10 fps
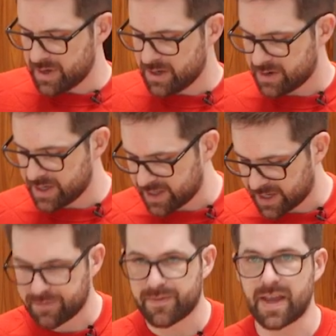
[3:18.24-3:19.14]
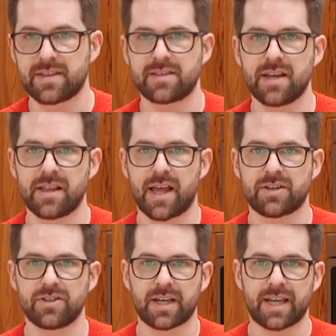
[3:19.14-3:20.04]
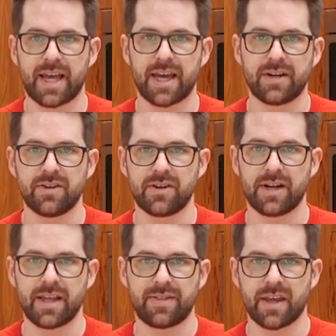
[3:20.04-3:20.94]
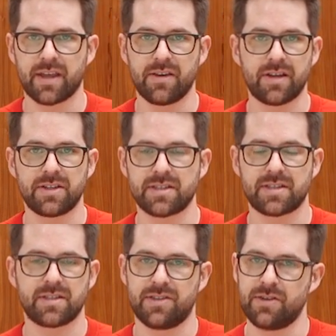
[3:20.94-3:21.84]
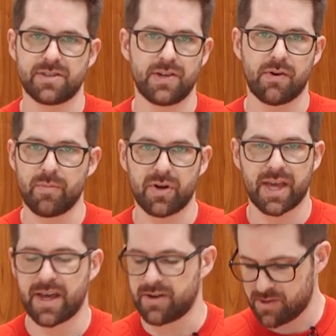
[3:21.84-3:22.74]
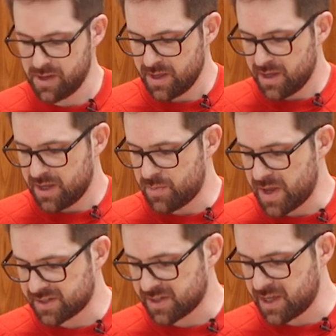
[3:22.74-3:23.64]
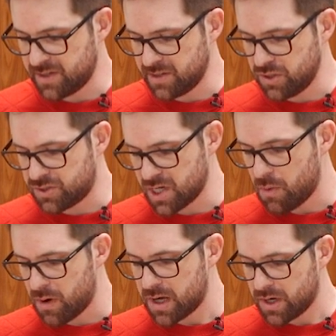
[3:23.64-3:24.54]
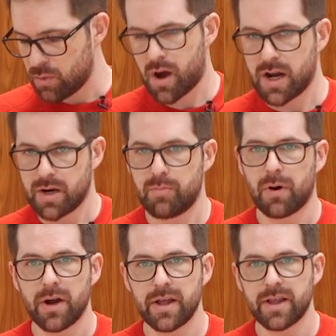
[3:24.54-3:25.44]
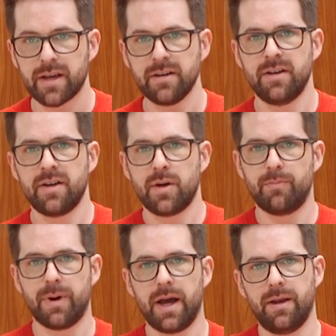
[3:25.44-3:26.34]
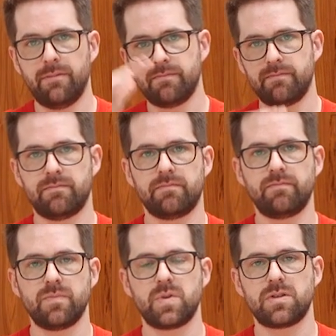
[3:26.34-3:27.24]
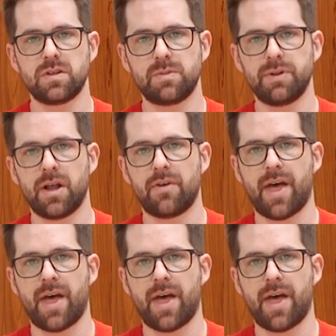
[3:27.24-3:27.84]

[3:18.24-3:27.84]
mean, you don't need like a fancy electric kettle or anything. You could just use a normal kettle. You don't want your water boiling, but just below